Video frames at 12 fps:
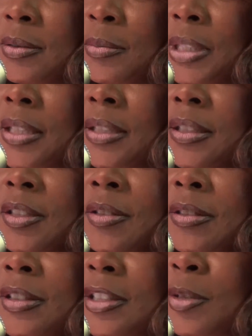because
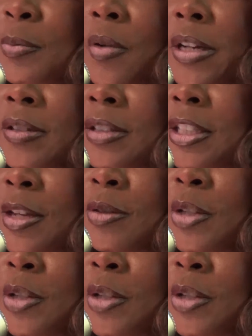you disappoint yourself.